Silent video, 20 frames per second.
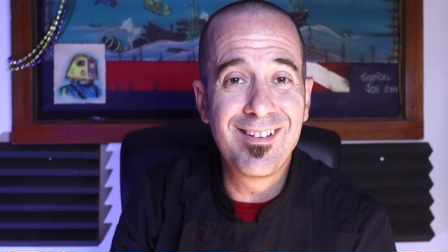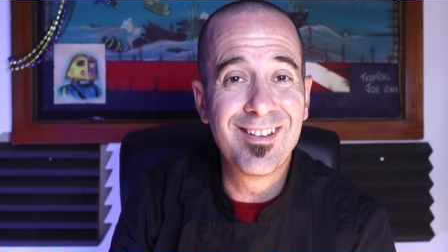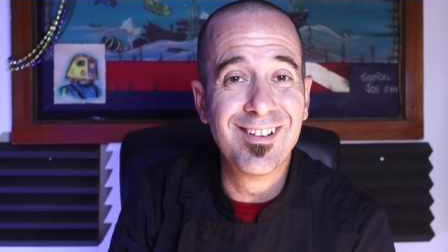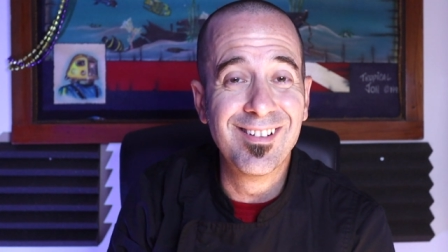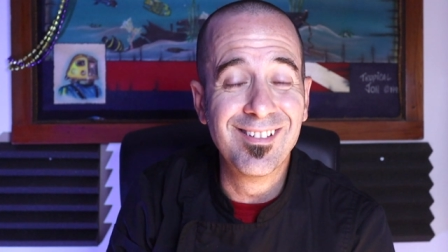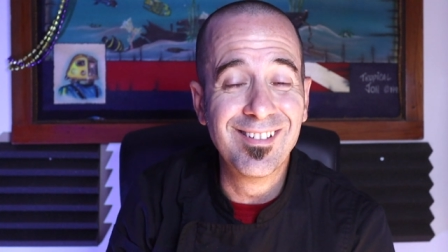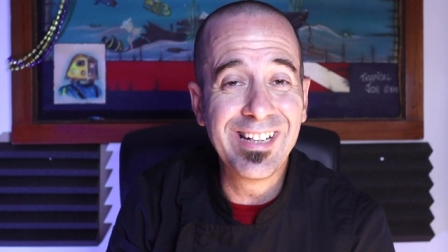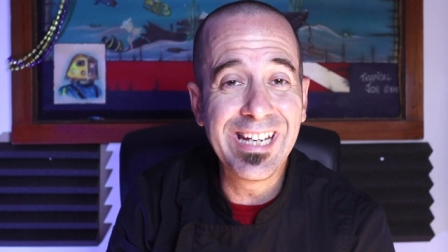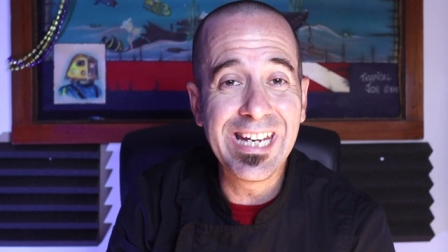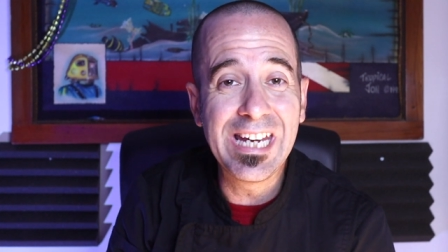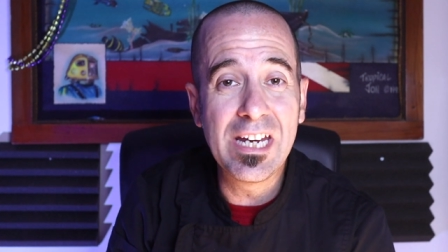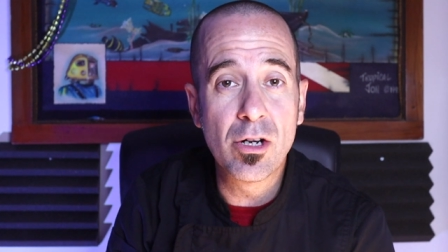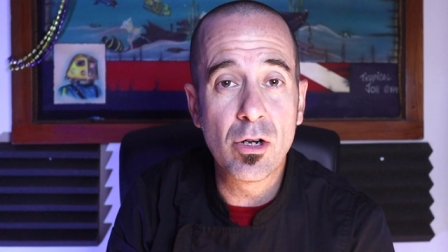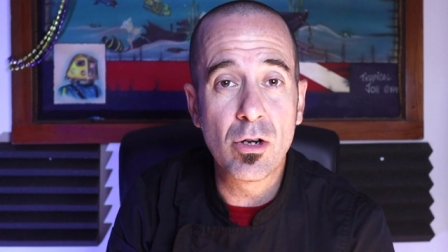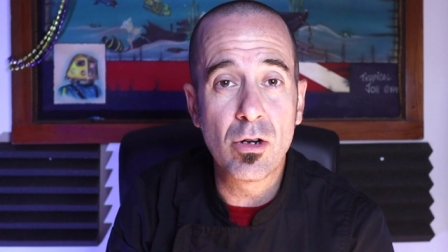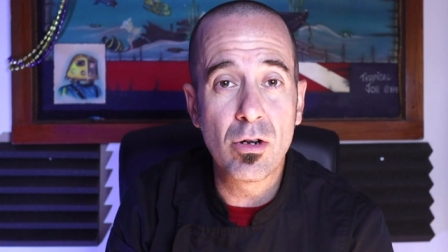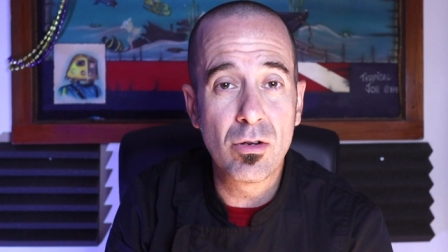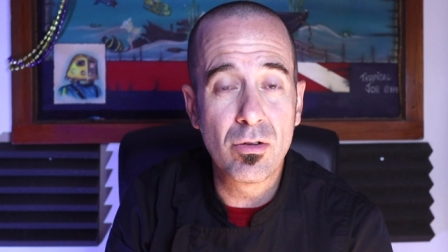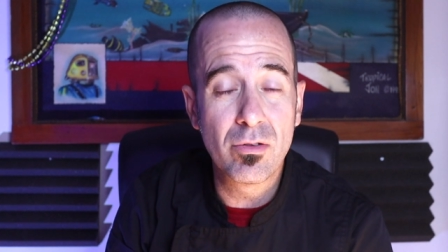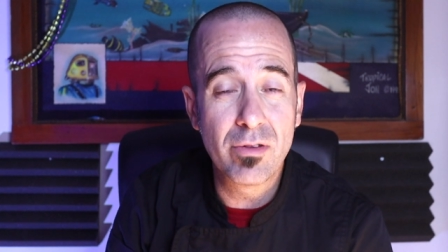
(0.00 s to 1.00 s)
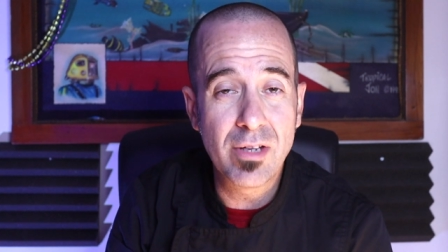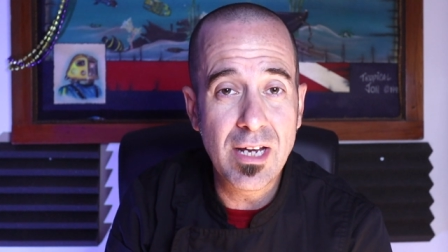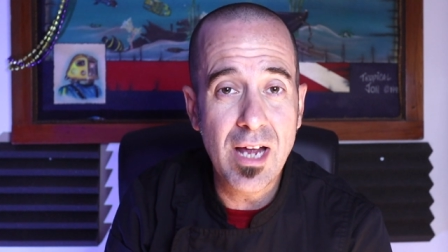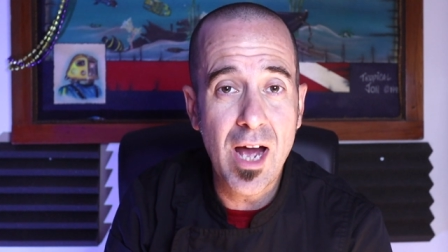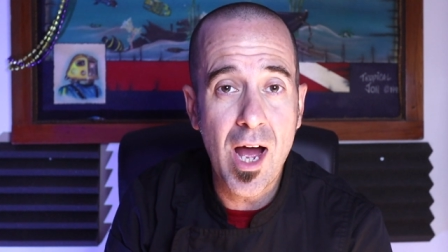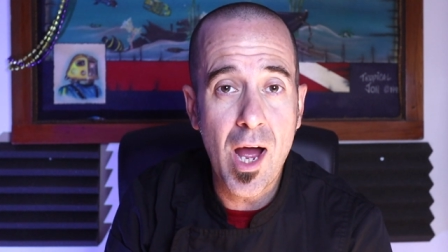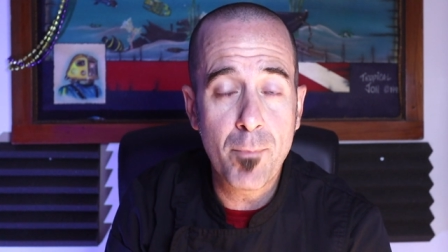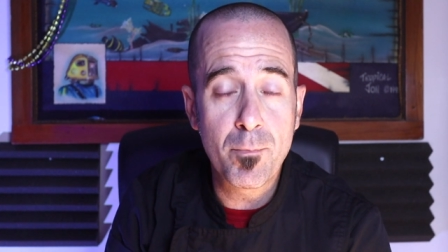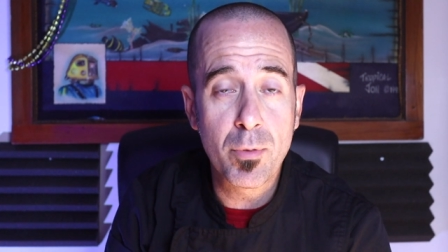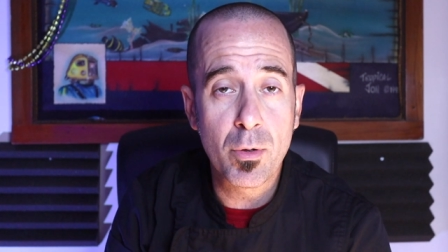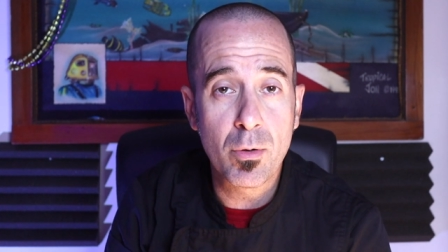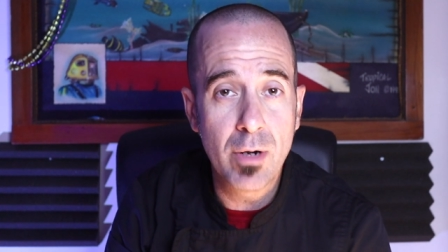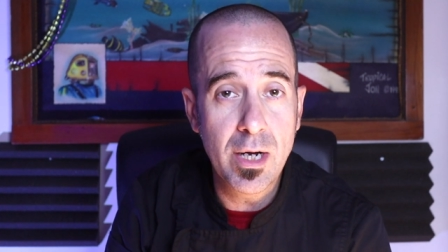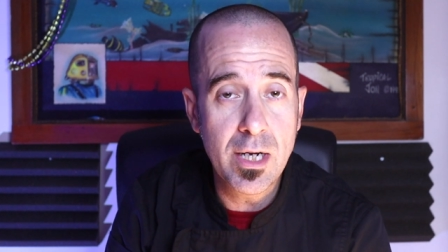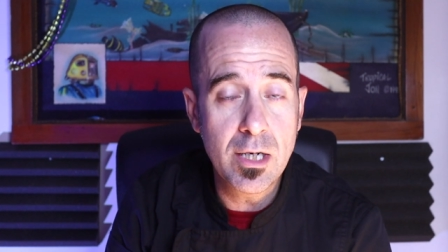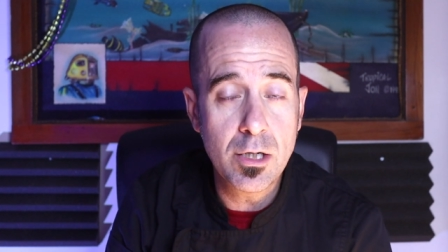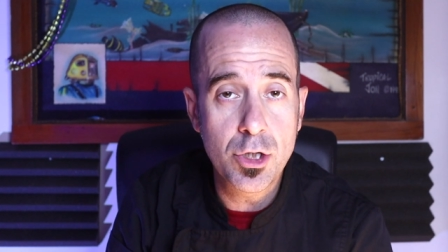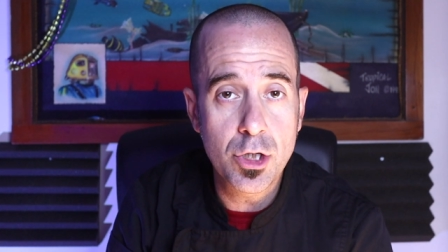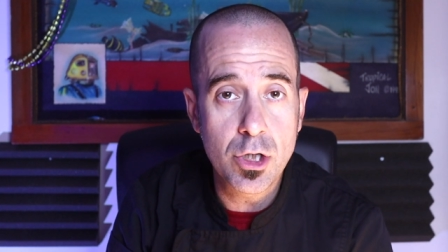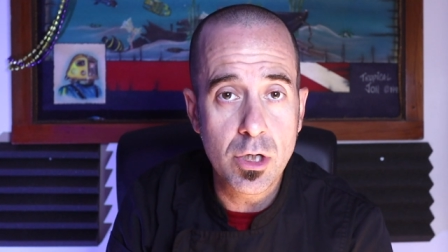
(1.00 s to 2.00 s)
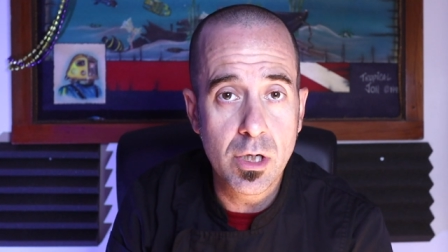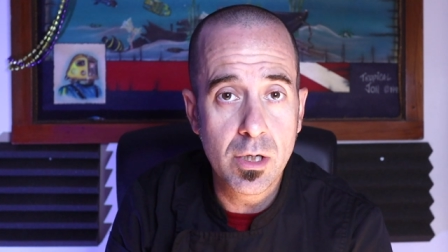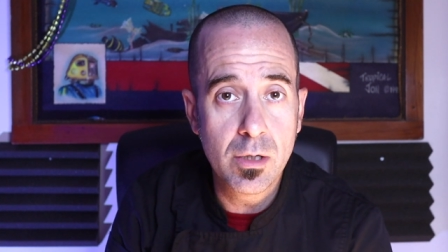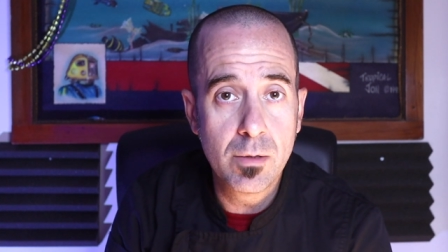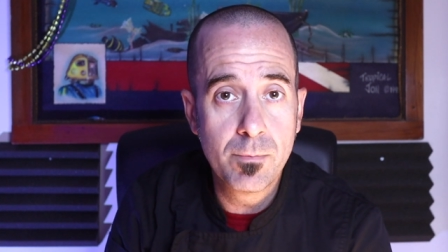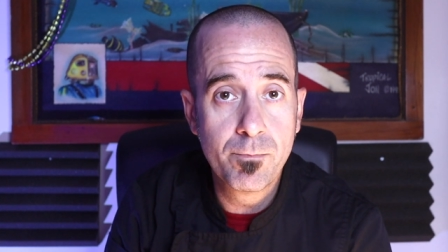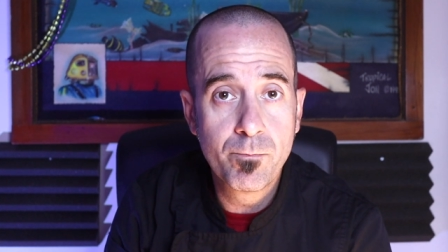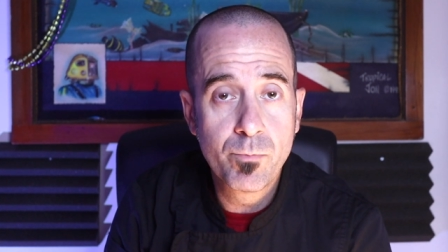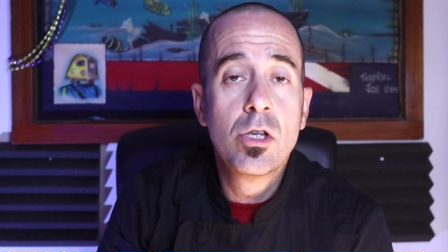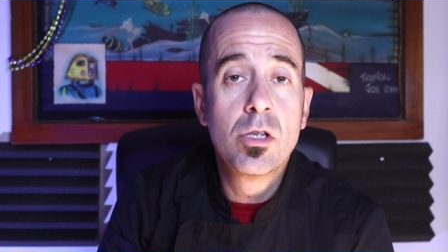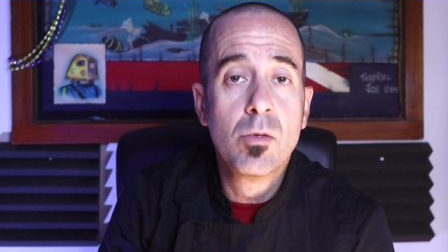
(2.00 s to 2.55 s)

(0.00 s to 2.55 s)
the leaner the operation,